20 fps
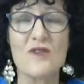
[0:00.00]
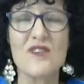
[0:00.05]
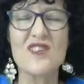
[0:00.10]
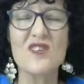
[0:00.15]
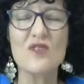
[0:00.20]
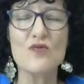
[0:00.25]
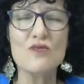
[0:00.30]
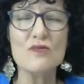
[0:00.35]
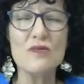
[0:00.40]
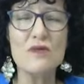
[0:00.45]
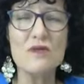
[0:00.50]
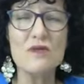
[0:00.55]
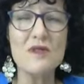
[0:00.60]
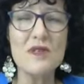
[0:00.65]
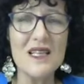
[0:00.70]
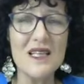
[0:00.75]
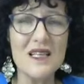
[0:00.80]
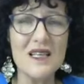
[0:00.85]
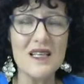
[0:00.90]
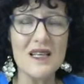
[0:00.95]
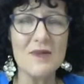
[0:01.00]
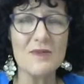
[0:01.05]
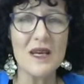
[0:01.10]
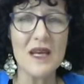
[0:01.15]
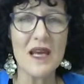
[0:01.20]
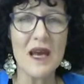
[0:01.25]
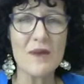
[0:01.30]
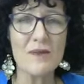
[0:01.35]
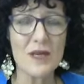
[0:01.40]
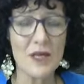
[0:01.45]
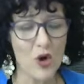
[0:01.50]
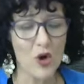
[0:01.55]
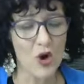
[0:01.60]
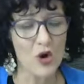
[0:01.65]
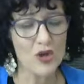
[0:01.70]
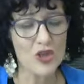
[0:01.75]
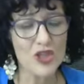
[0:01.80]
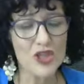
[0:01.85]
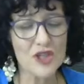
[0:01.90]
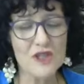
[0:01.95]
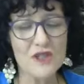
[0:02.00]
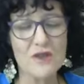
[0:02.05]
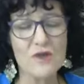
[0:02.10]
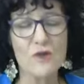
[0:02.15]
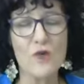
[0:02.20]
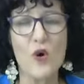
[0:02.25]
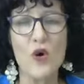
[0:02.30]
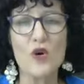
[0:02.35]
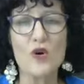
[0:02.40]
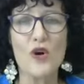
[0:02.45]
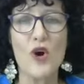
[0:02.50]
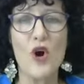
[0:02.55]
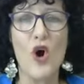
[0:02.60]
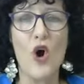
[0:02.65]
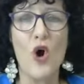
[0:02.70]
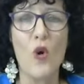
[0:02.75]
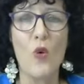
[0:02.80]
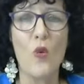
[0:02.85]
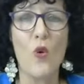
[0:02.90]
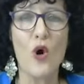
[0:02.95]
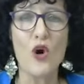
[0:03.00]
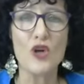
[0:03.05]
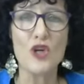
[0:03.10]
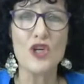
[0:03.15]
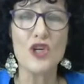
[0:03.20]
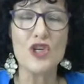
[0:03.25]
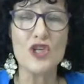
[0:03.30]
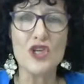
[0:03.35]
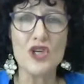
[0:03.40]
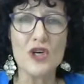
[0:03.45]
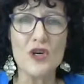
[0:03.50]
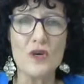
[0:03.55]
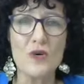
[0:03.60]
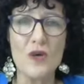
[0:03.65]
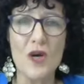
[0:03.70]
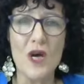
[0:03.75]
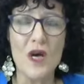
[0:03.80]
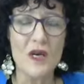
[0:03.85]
It's really becoming conscious of what, what you do.